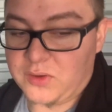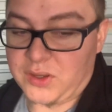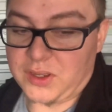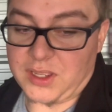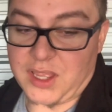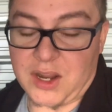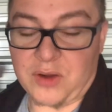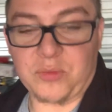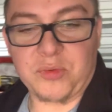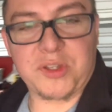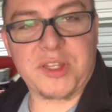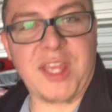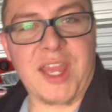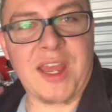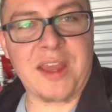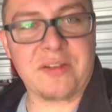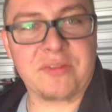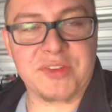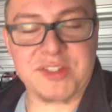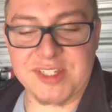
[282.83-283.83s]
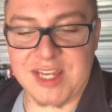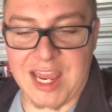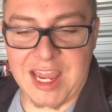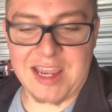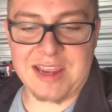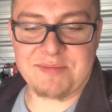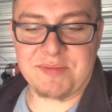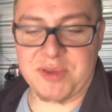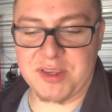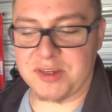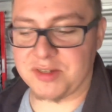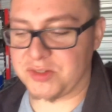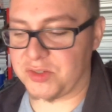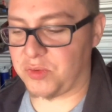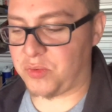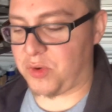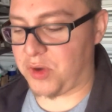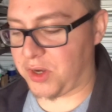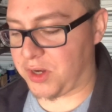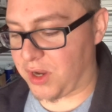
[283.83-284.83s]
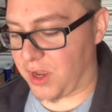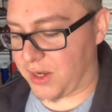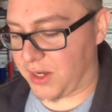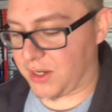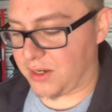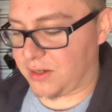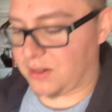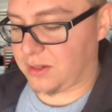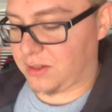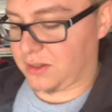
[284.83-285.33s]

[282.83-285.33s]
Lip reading: don't really have the time to work on it.